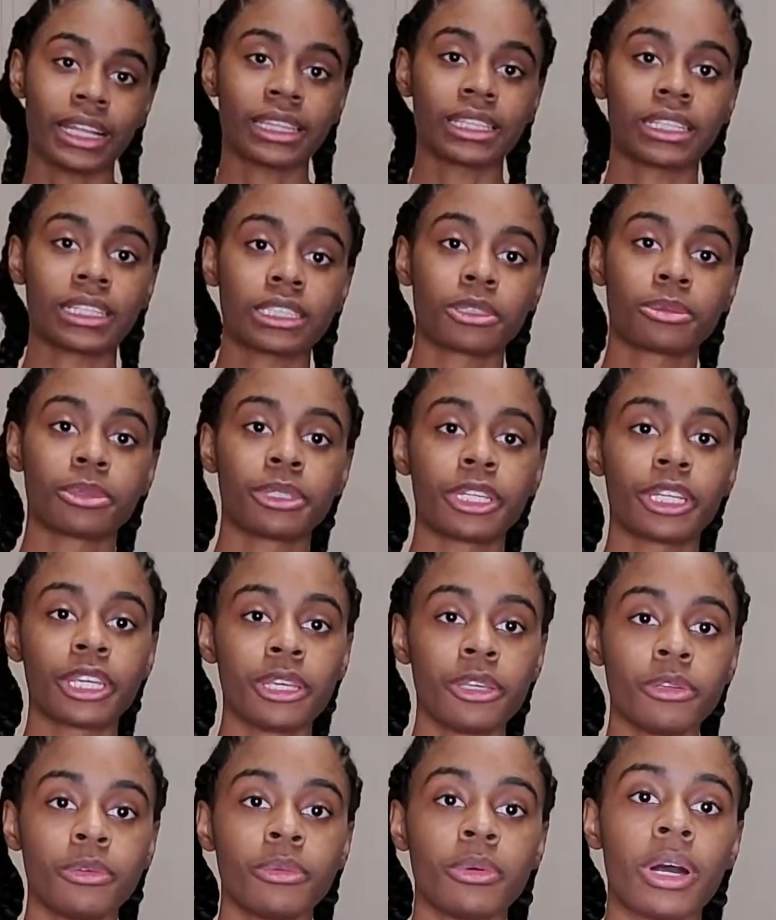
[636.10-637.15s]
think it's pretty
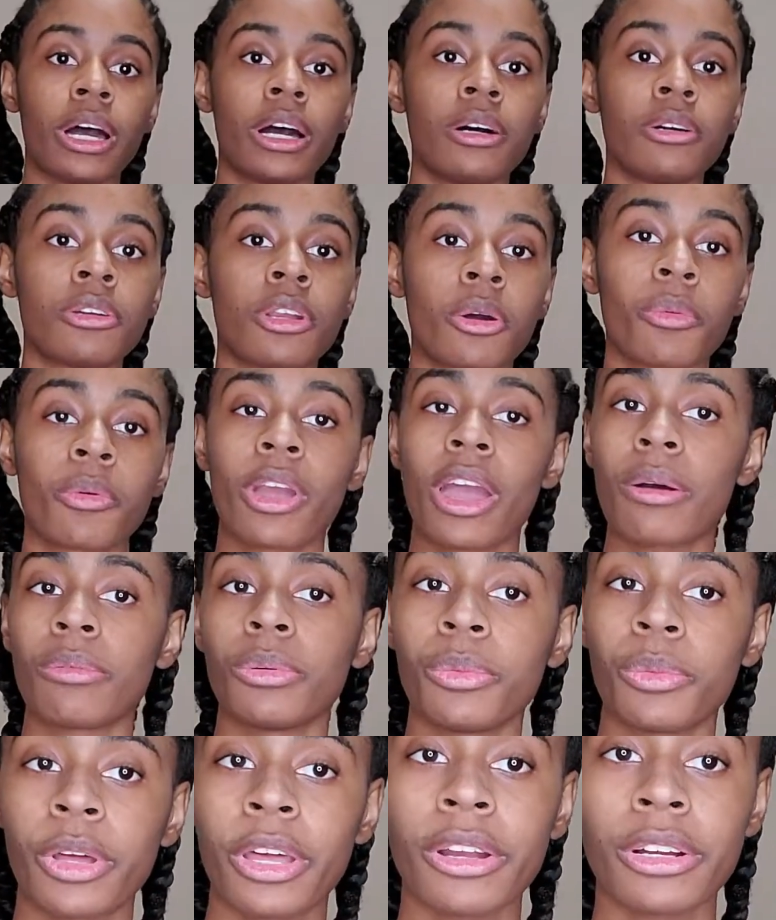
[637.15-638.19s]
cute. I don't know where I would
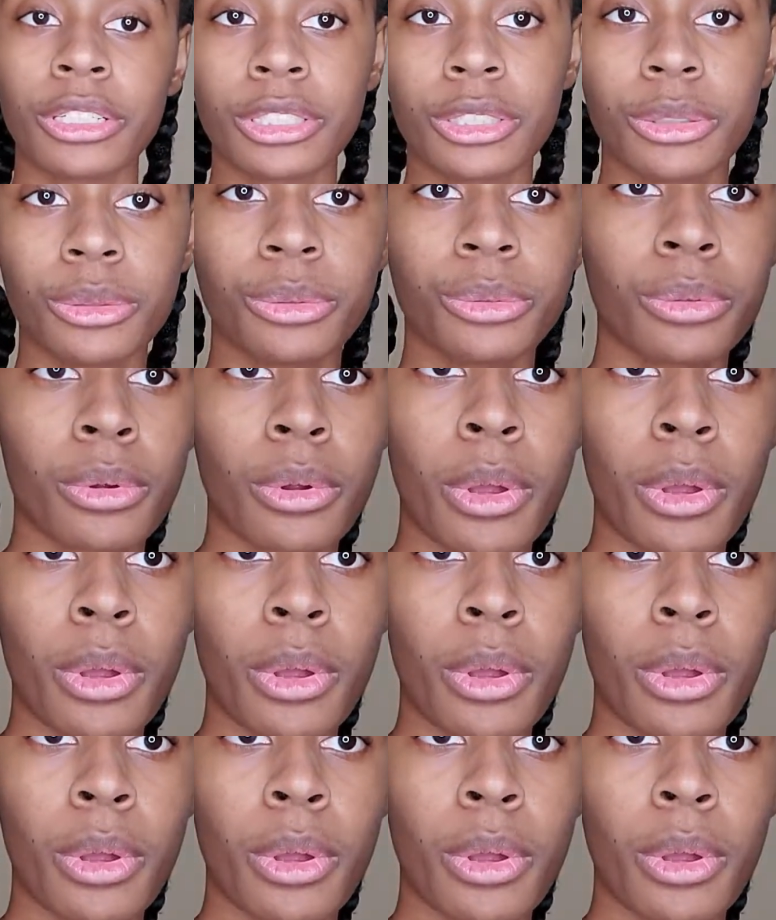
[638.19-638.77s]
wear it to.